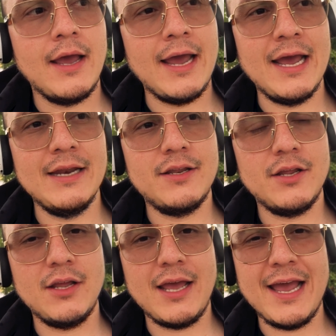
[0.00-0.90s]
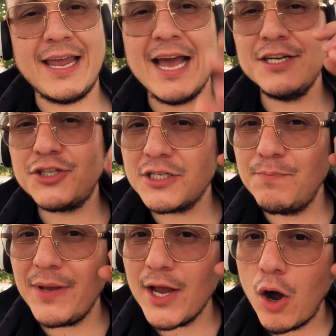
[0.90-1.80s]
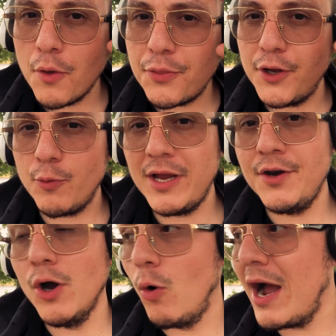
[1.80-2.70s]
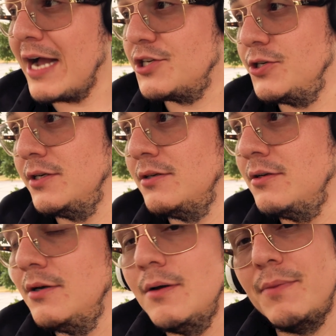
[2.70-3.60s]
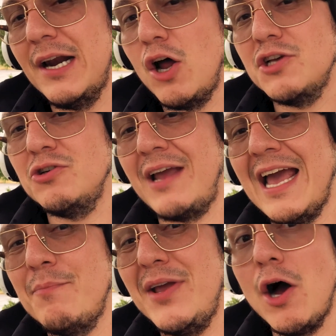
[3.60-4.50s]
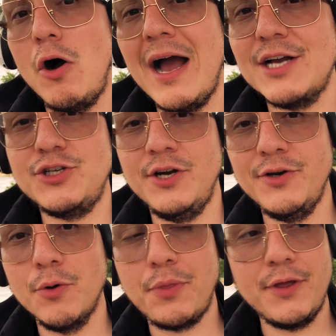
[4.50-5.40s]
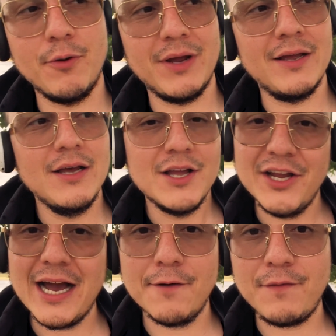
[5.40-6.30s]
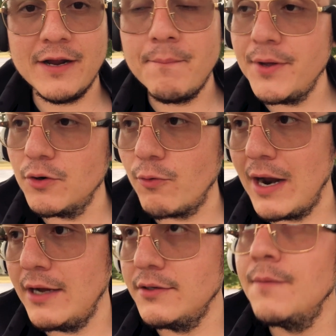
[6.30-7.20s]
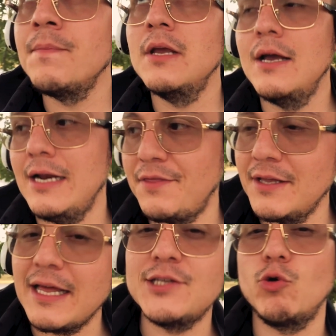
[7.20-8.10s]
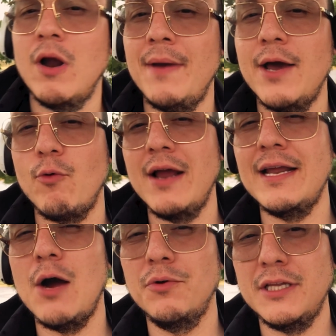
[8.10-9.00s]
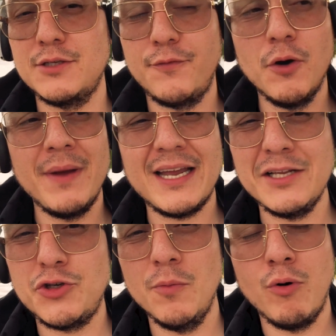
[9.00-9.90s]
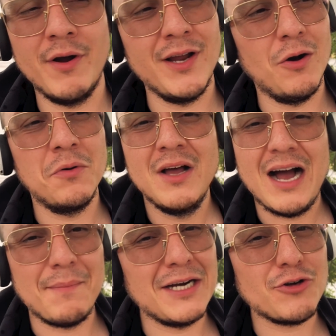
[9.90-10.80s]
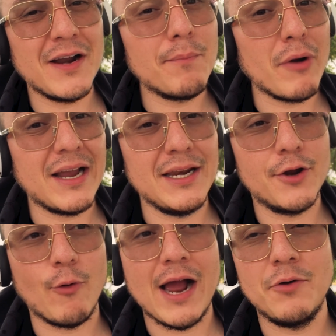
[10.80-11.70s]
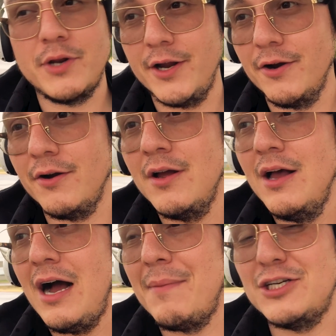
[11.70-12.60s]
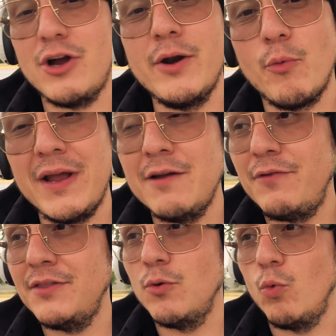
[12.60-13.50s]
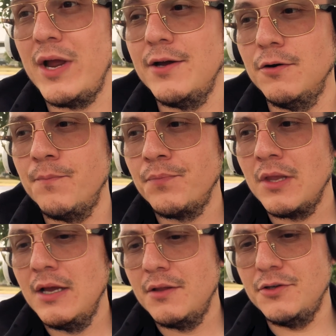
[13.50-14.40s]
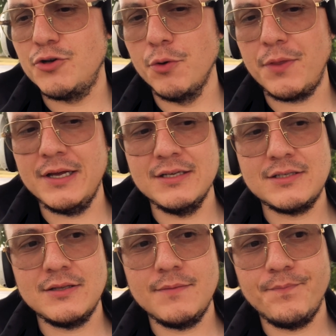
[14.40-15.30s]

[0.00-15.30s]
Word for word: and it can't just be all theory and no action, but it also can't be all action and no theory. You gotta find a middle ground. And I think that's where I'm at right now with this filmmaking 2.0. I'm not trying to break any ground here. I'm not trying to reinvent the wheel. The truth is,